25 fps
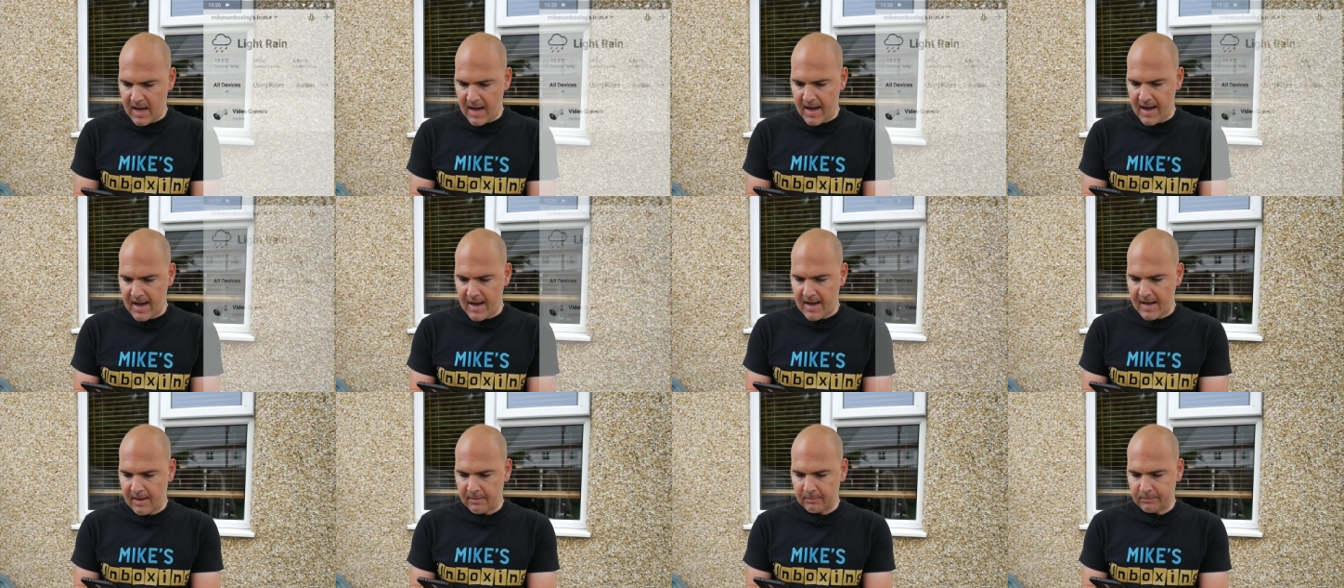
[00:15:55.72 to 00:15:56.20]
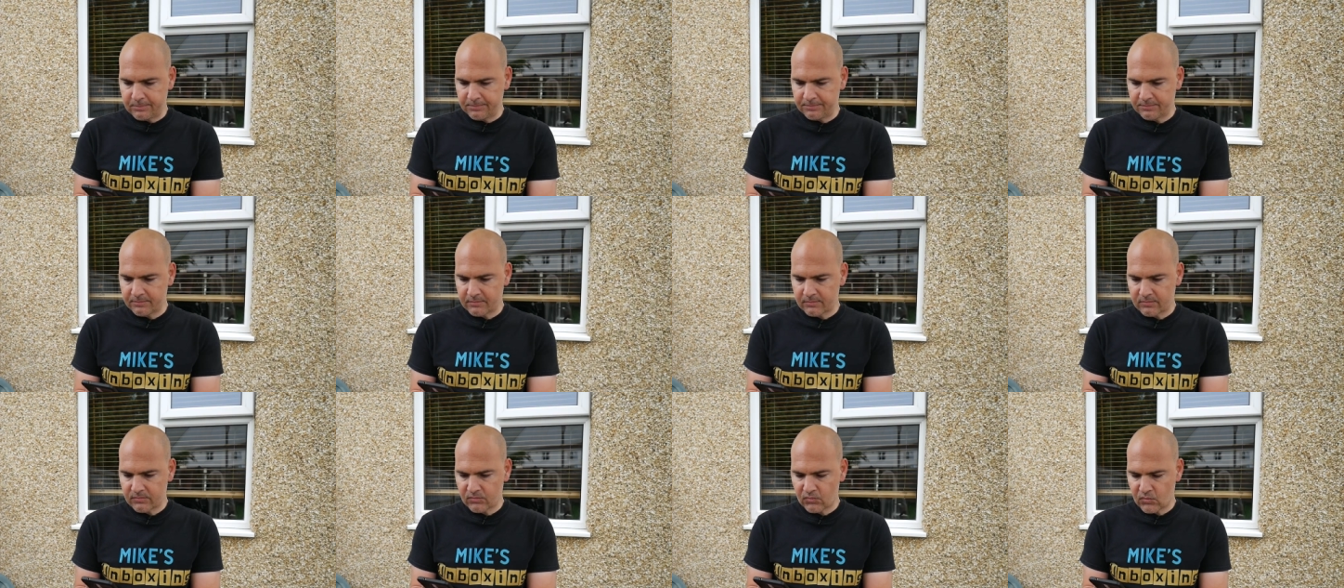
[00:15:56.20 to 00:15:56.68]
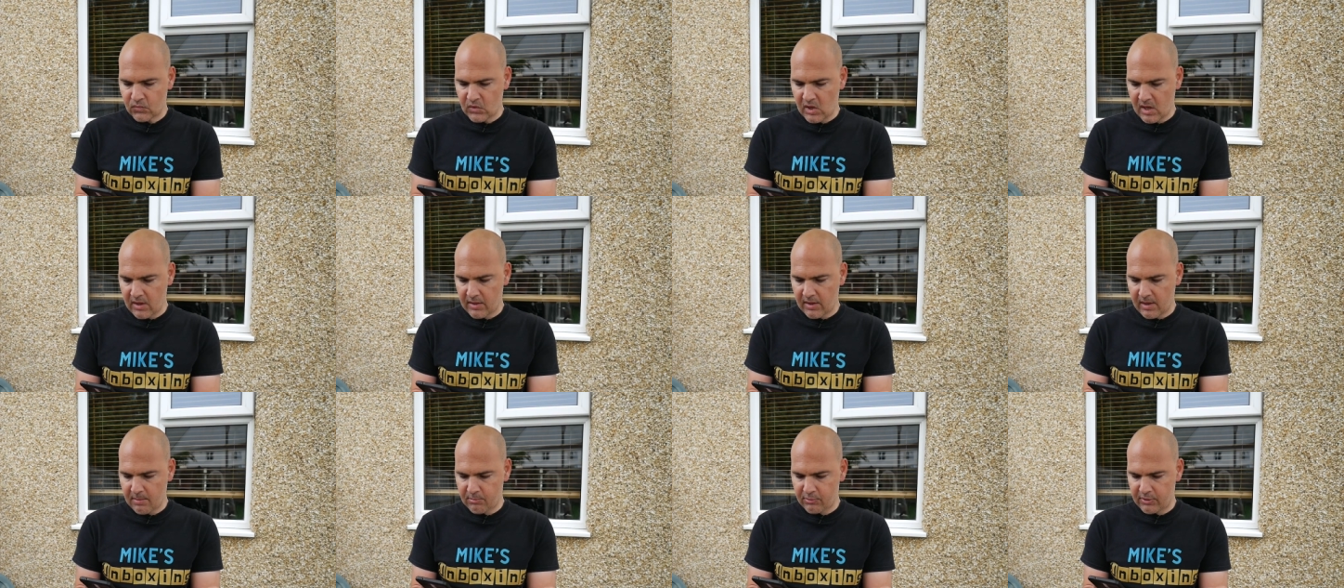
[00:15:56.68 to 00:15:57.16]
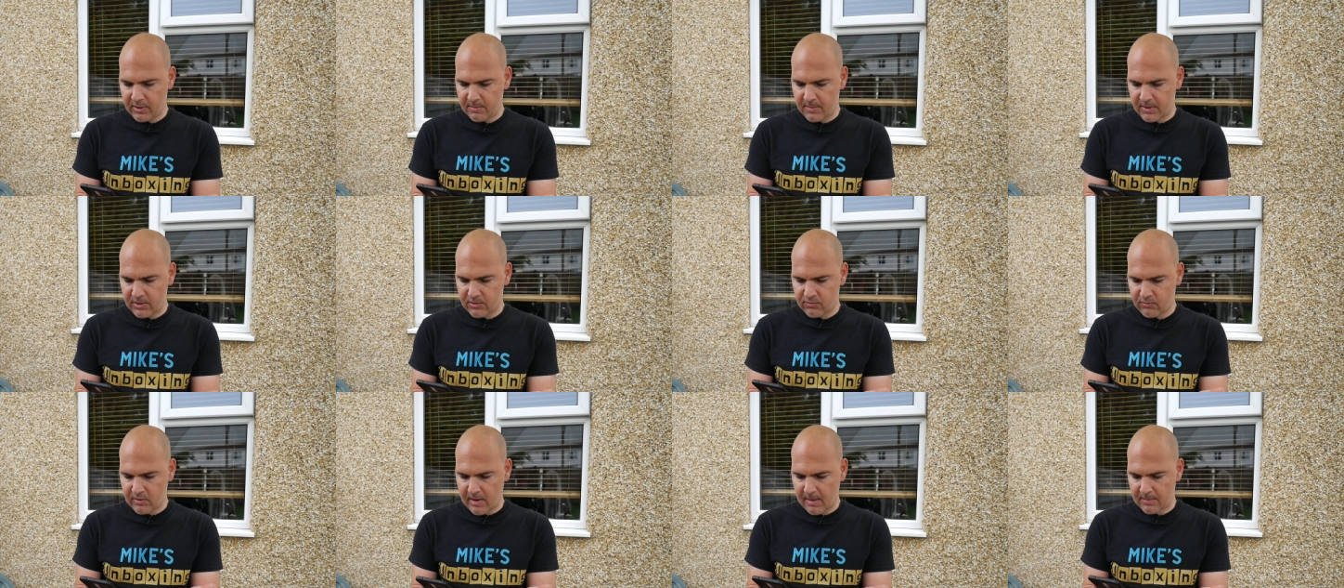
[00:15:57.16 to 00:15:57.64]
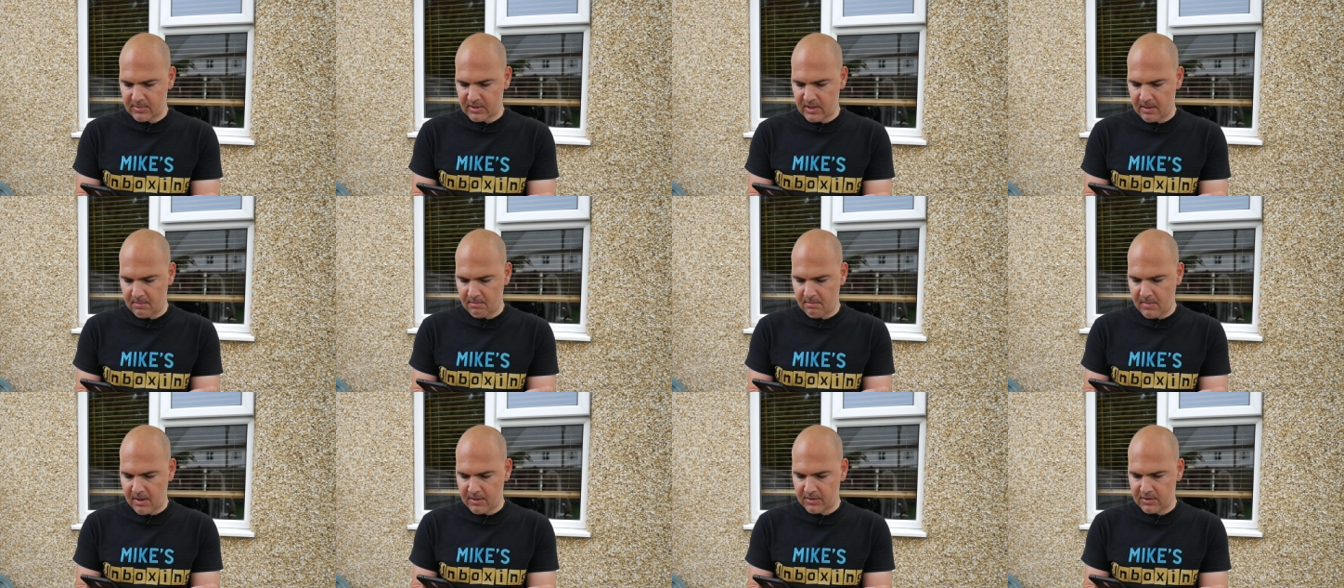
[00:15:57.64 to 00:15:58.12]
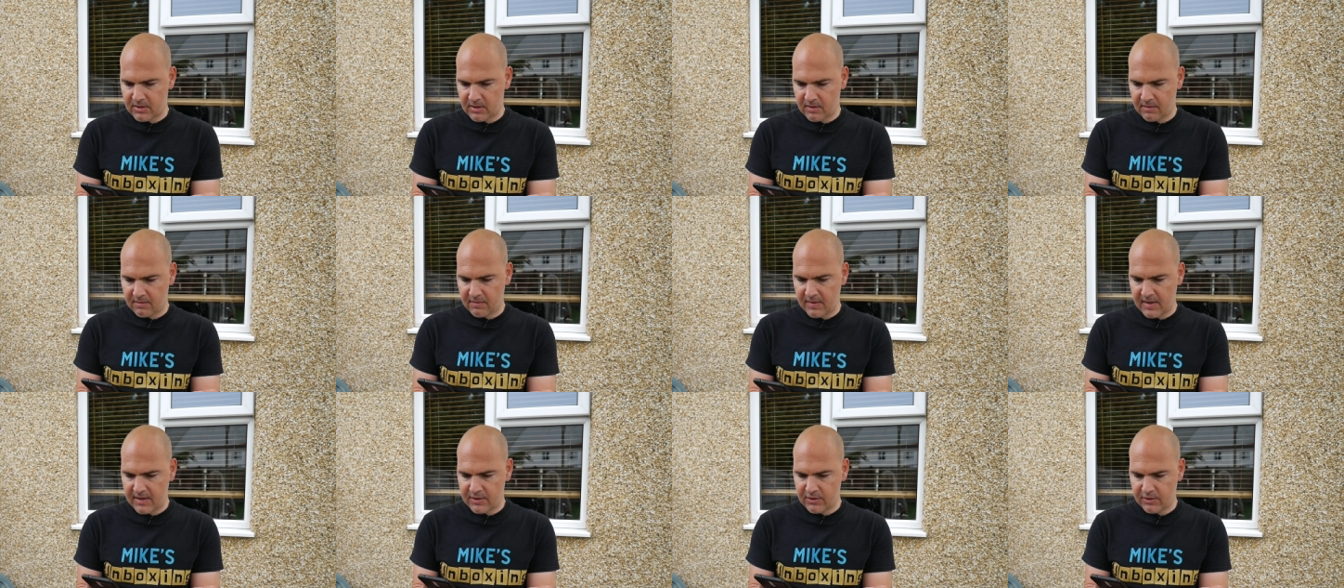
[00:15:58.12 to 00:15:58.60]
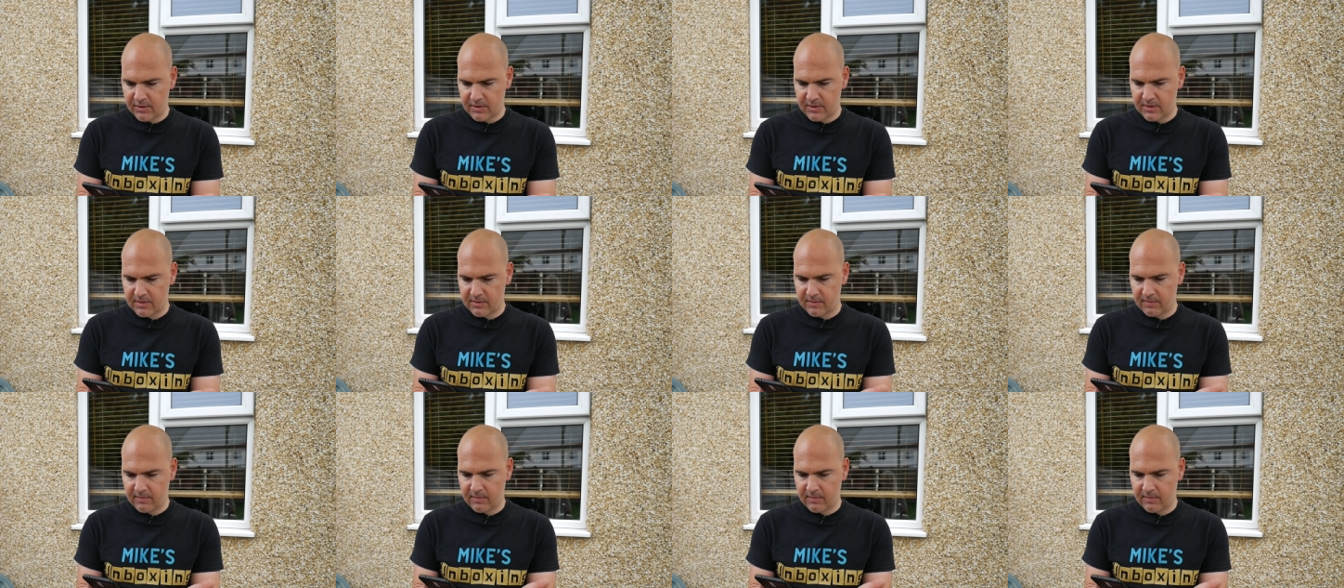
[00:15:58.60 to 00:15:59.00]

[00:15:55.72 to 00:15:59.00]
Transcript: Um, yeah, that pretty much wraps up most of the features